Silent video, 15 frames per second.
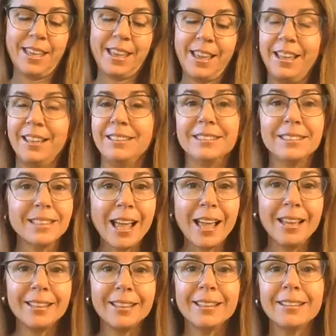and
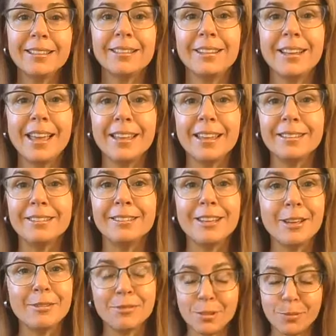like and
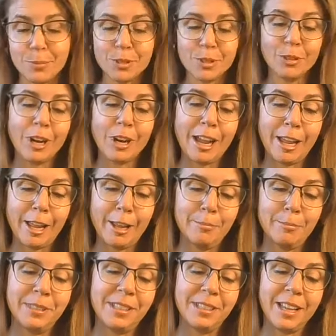have
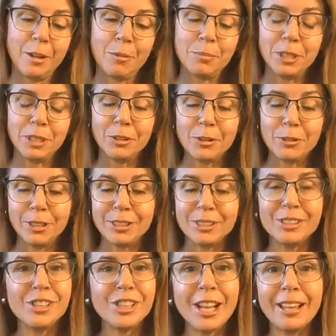subscribed to help me grow
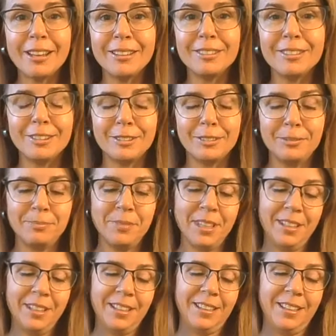this channel.
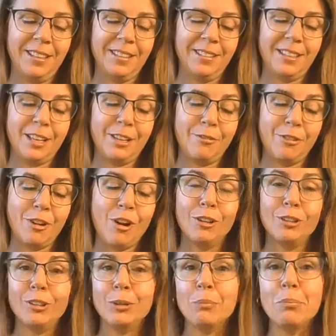Thank you for
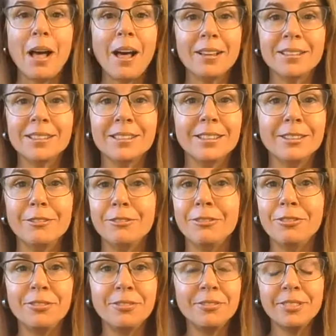all your positive
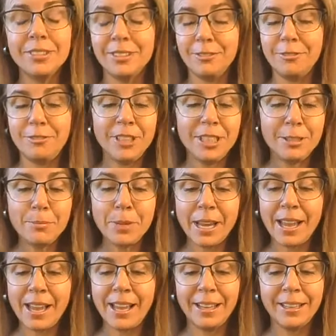
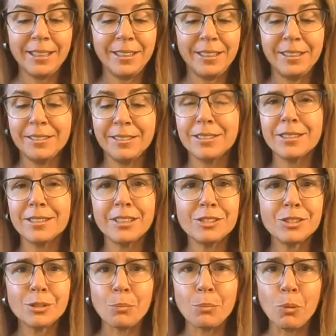feedback,
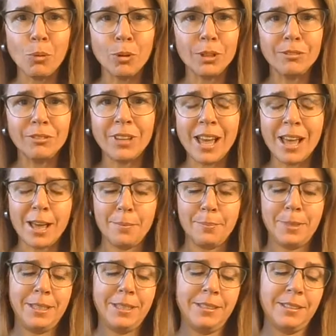such supportive
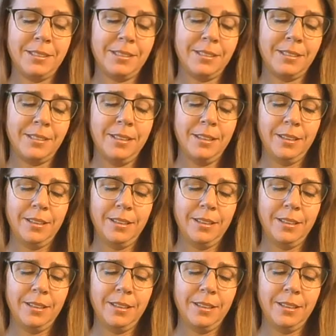comments,